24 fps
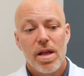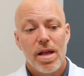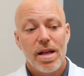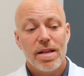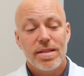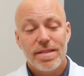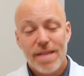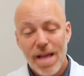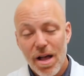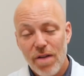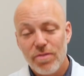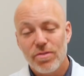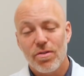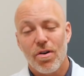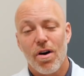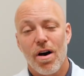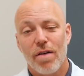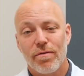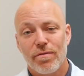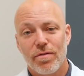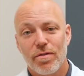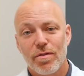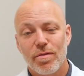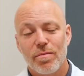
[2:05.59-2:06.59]
That sounds
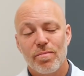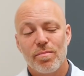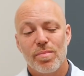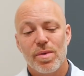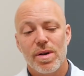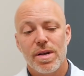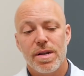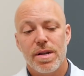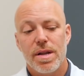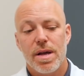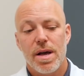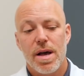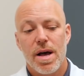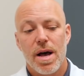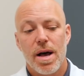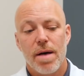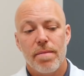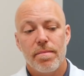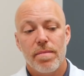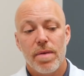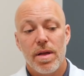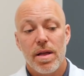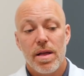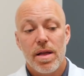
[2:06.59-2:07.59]
awful, but
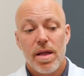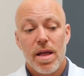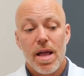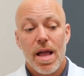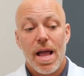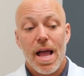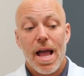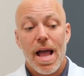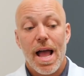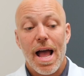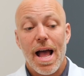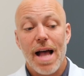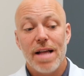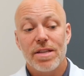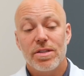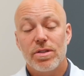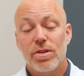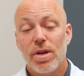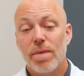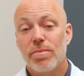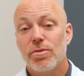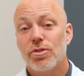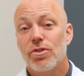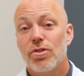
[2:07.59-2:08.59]
as
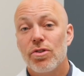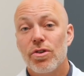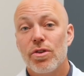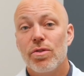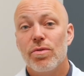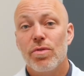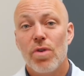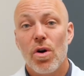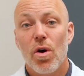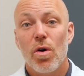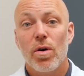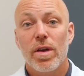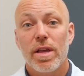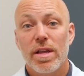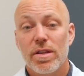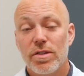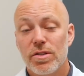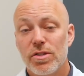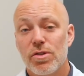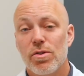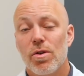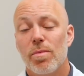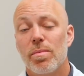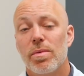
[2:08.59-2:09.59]
I'm sure you know, kids
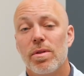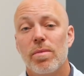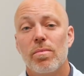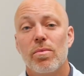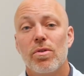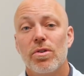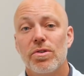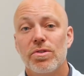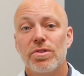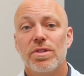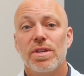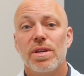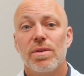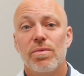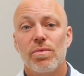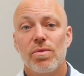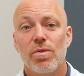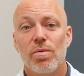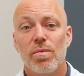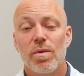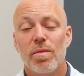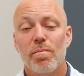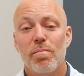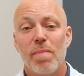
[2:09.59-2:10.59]
show up in the emergency
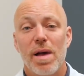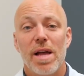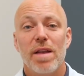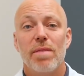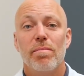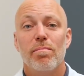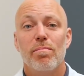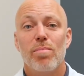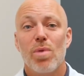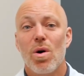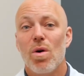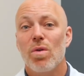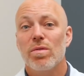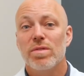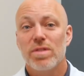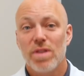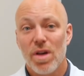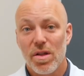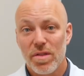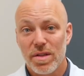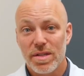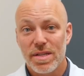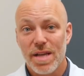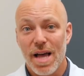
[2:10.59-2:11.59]
room with bent bones
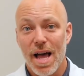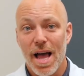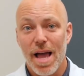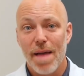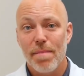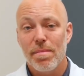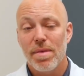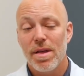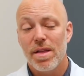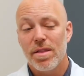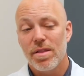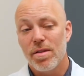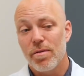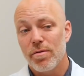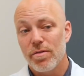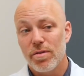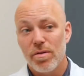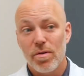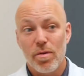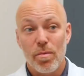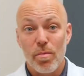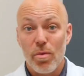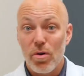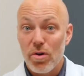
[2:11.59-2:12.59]
all the time, and the
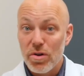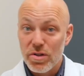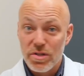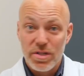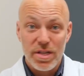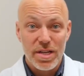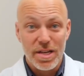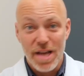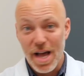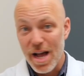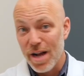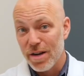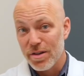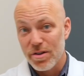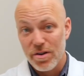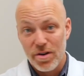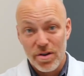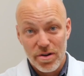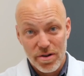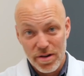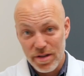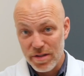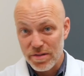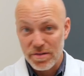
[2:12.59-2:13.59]
emergency
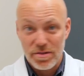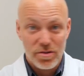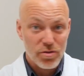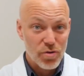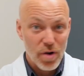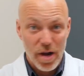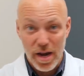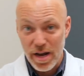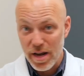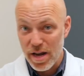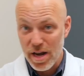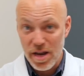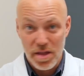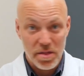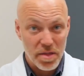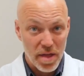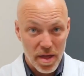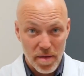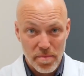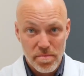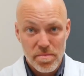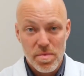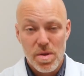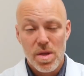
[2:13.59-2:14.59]
doctor is straightening
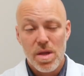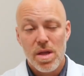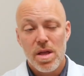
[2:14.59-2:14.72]
them.